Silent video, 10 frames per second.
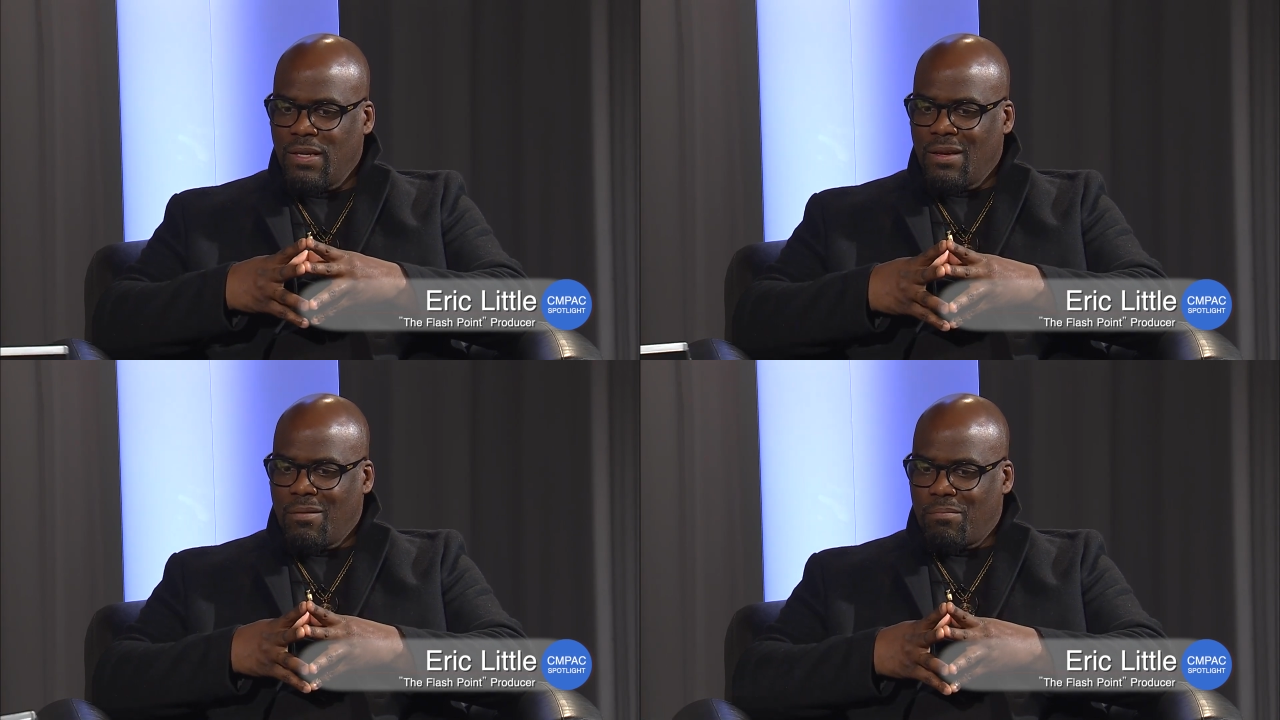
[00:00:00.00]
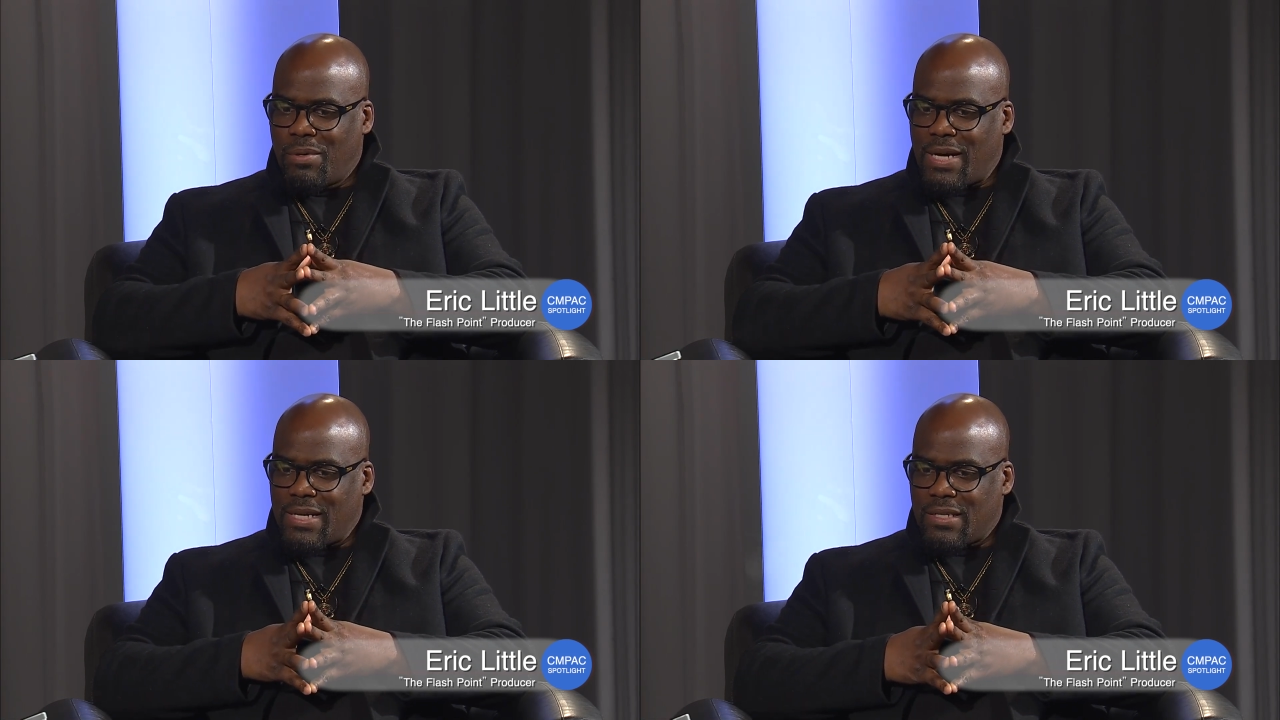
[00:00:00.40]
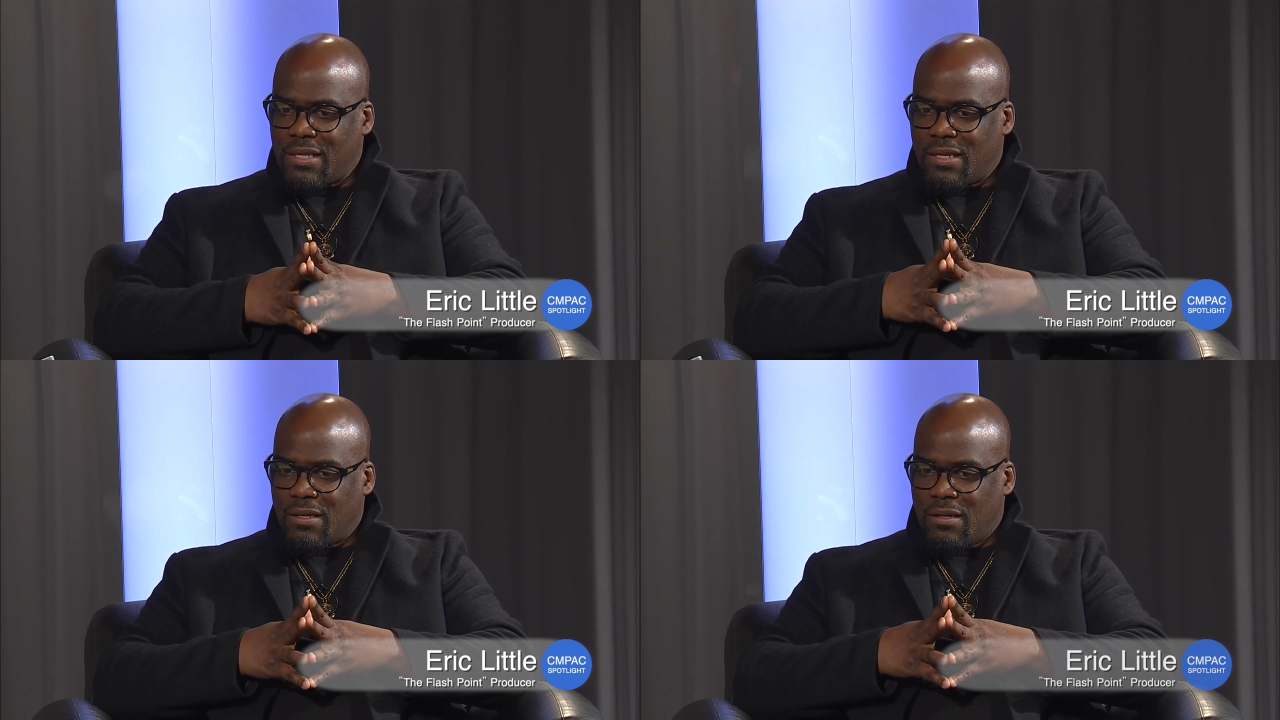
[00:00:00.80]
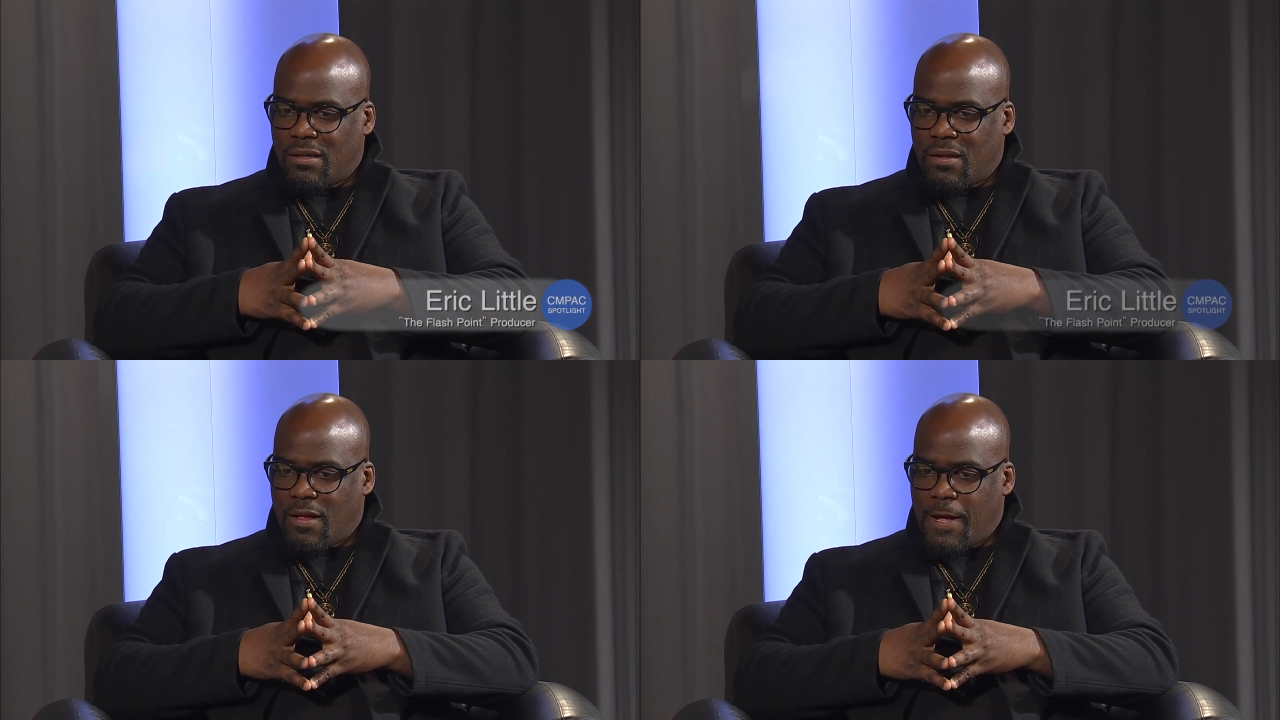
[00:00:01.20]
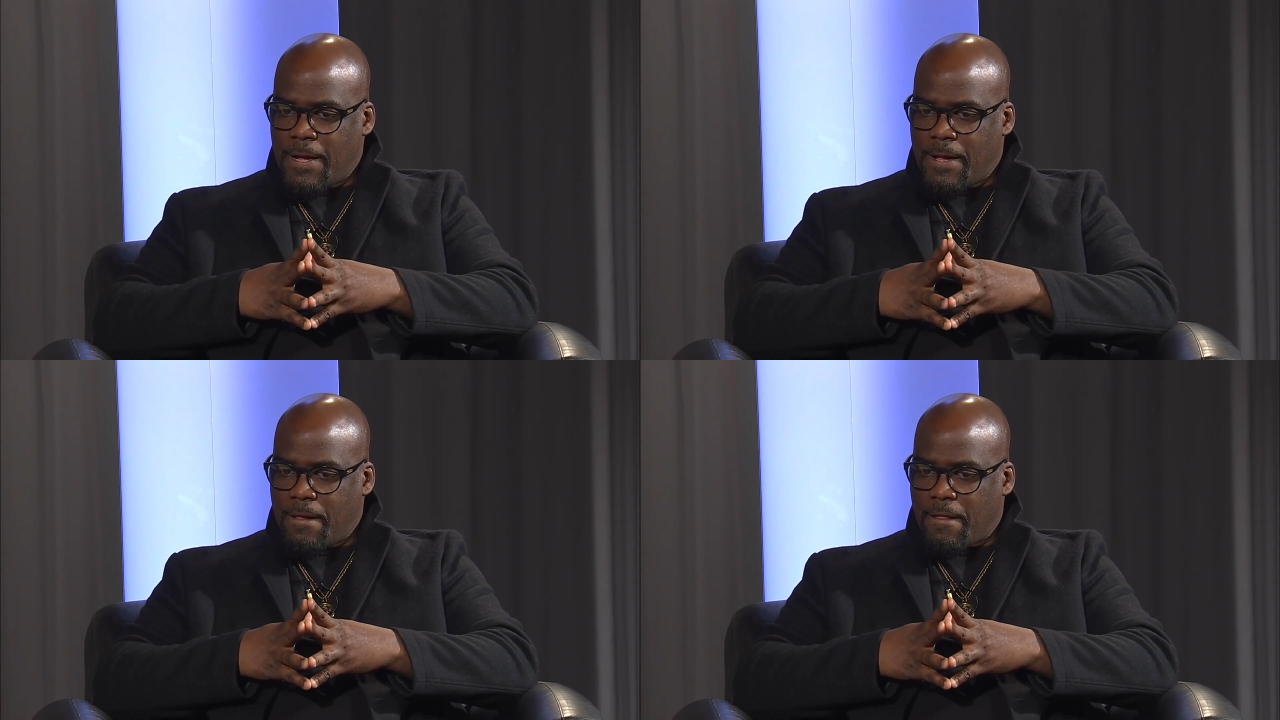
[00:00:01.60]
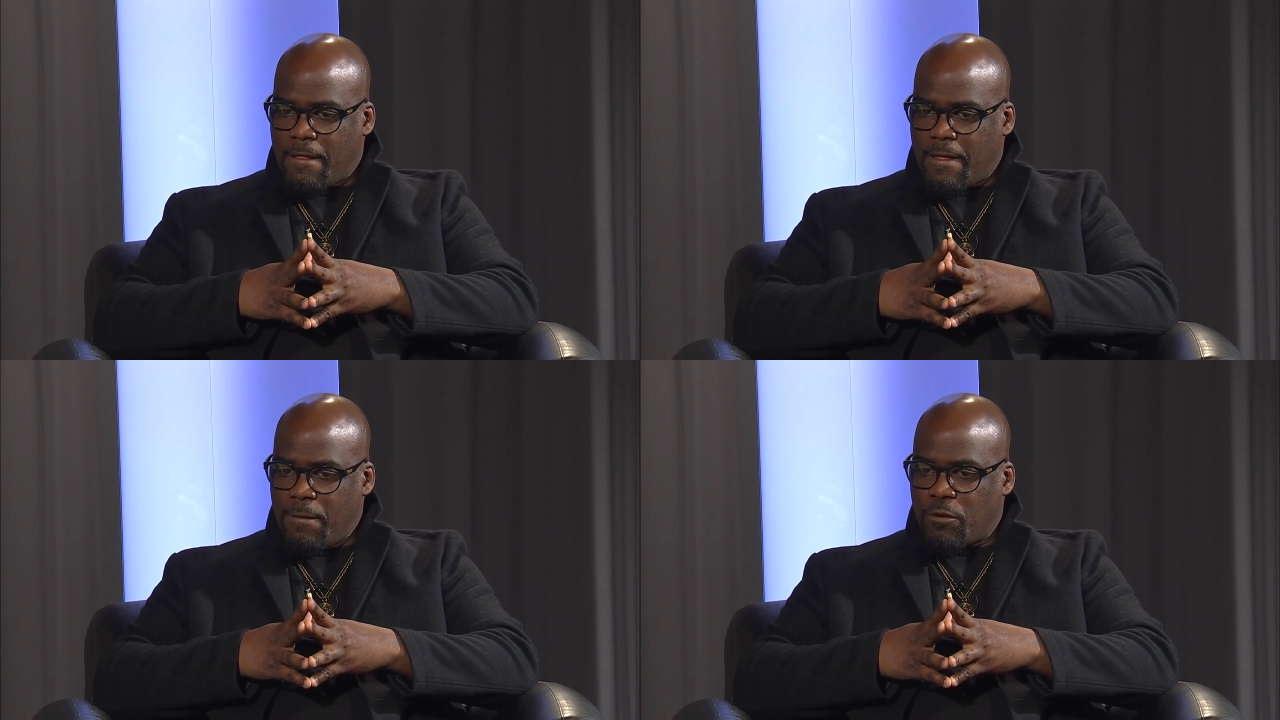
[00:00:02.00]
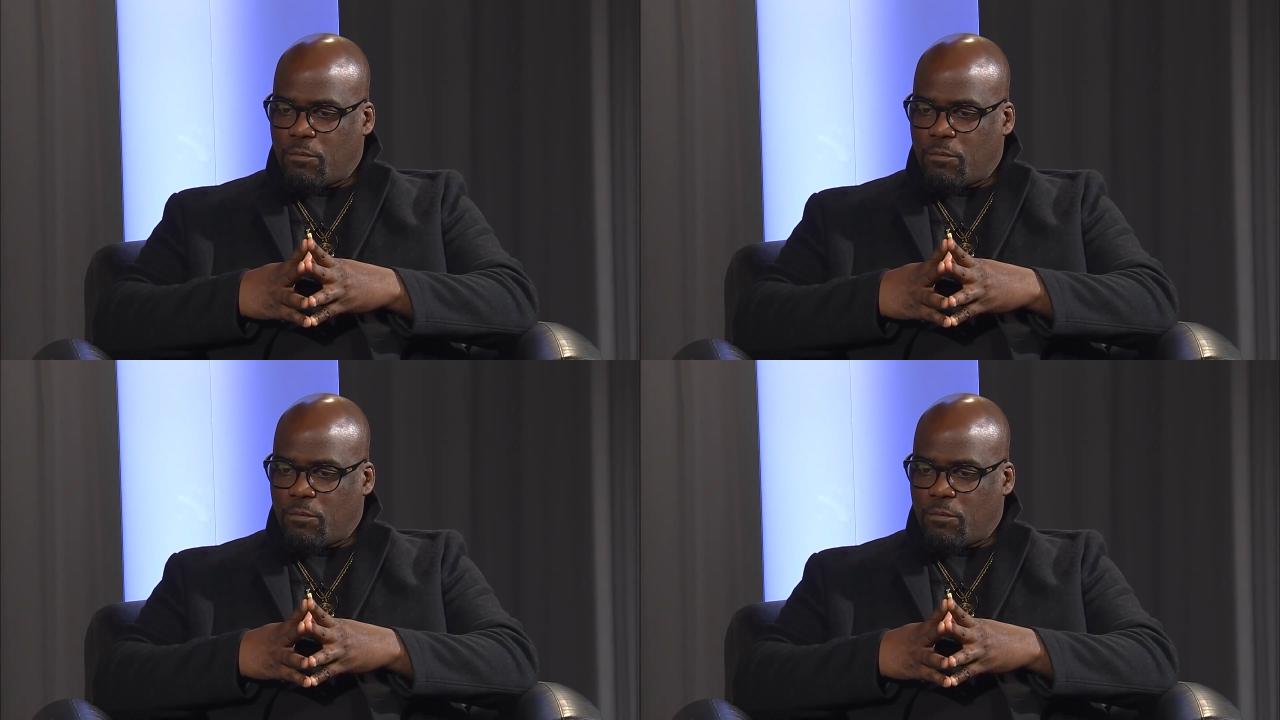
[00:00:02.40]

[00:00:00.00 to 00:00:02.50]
But it was